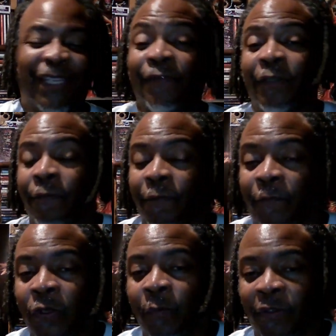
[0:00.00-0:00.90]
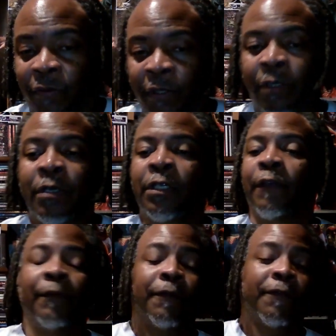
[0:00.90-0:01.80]
Even if the film is good,
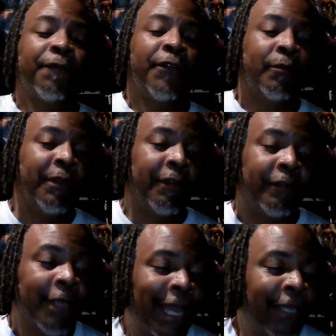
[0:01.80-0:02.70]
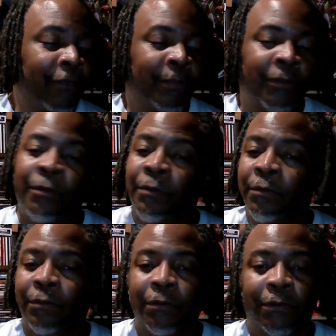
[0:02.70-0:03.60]
even if the film is
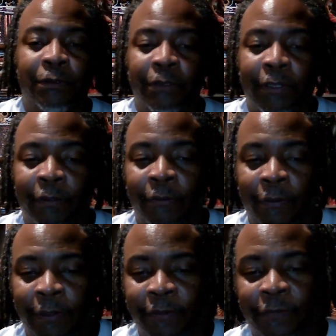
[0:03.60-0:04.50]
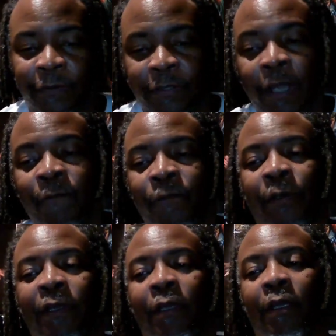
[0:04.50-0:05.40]
likable, you know, it's a tough
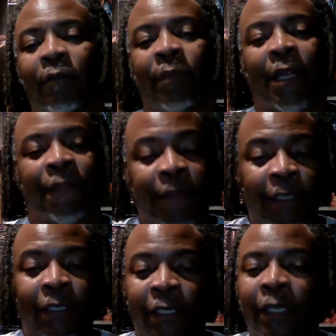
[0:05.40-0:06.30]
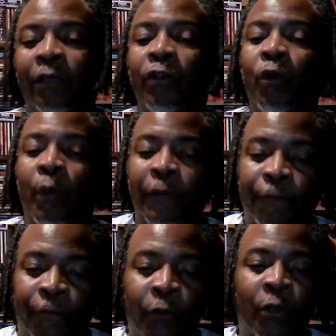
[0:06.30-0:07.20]
one. But I think, again, going
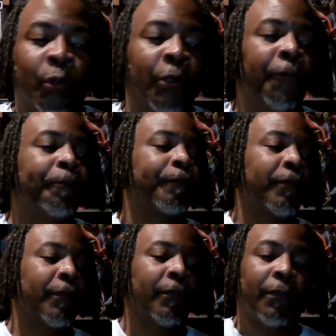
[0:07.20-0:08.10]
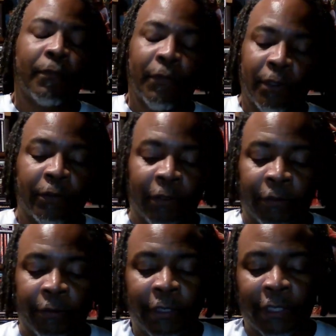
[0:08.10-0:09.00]
forward,
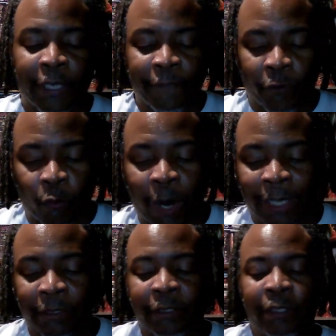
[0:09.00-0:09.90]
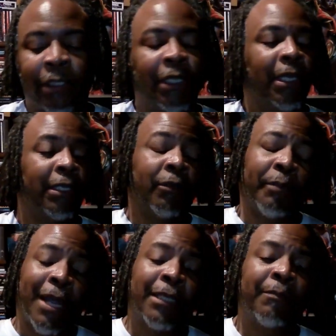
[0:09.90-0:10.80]
they're looking at the quality, and they'll
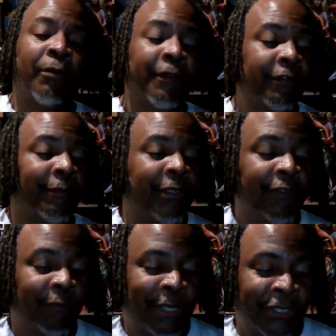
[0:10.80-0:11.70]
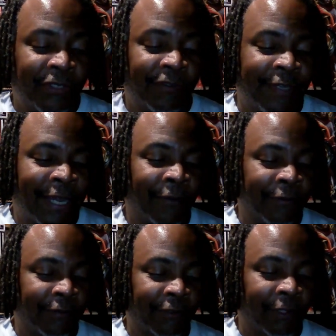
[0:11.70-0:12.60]
probably bring some of these budgets
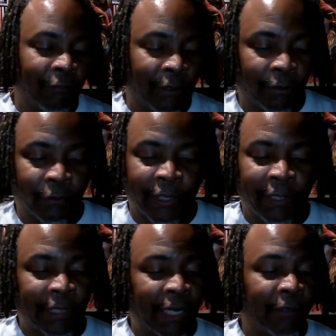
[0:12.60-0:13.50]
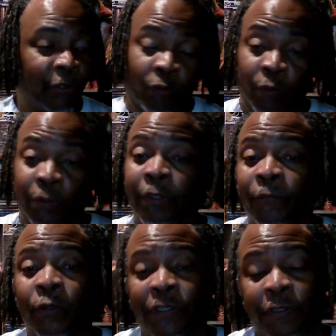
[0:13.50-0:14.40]
down to say, well, okay, now you're really
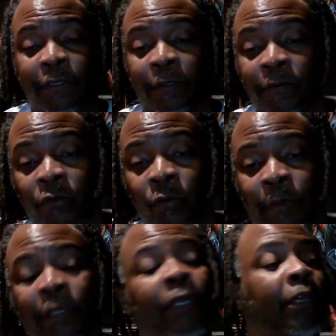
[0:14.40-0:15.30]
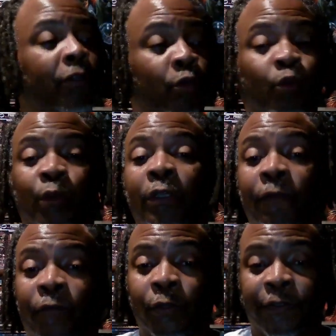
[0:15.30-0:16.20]
forced to tell a story. You're
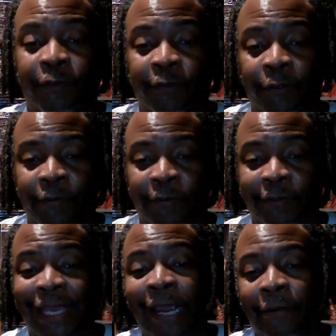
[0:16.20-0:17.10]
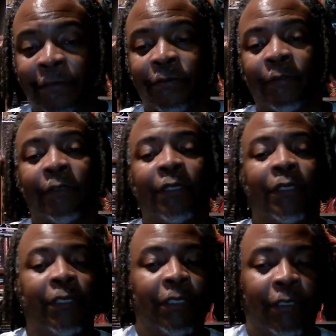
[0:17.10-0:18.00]
really forced to sell this character.
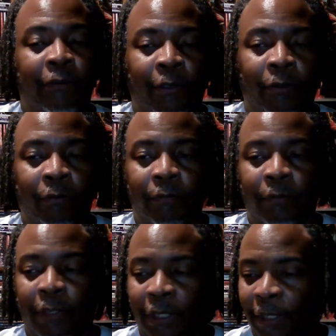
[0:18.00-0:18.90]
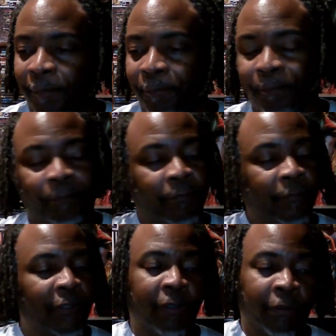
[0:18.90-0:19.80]
You know,
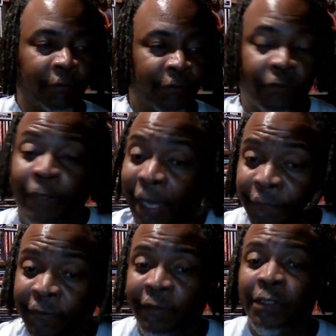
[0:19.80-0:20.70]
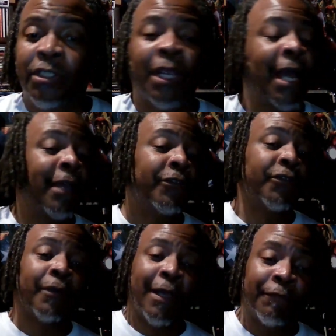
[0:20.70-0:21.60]
you still have the CGI, you
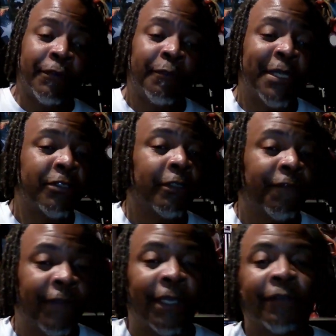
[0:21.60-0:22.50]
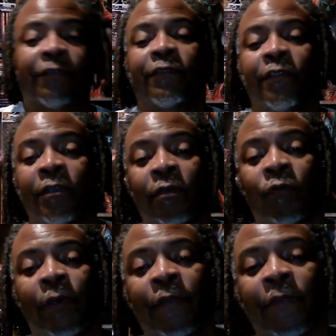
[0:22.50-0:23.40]
still have the special effects to
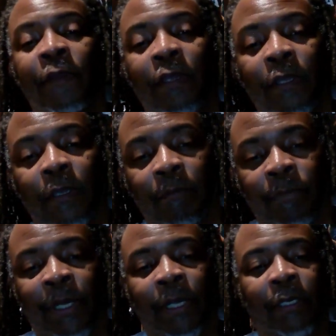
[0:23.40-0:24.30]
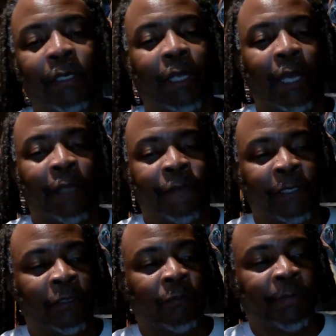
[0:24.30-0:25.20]
deal with, but I
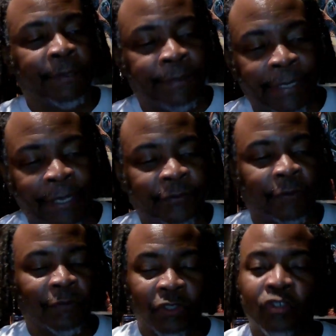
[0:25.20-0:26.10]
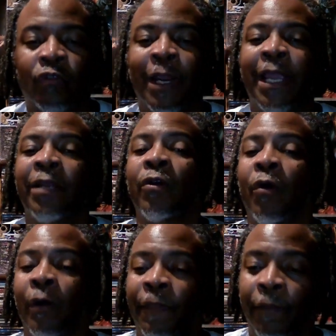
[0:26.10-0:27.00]
think it'll be less of a strain
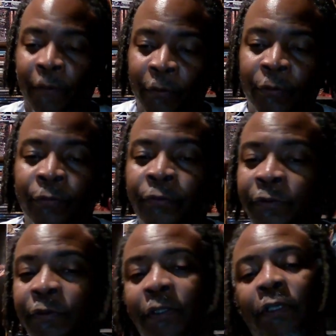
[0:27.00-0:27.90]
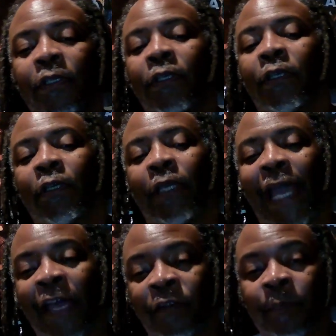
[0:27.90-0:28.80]
on those
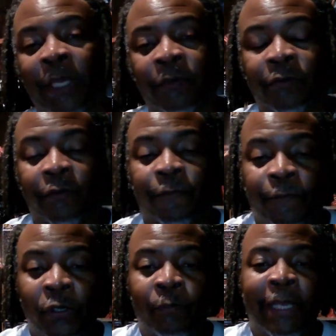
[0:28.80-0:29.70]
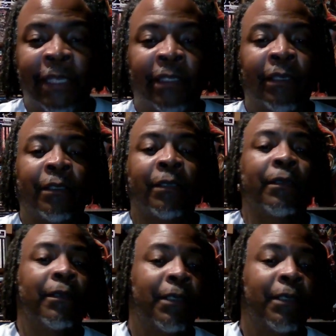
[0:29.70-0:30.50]
aspects of filmmaking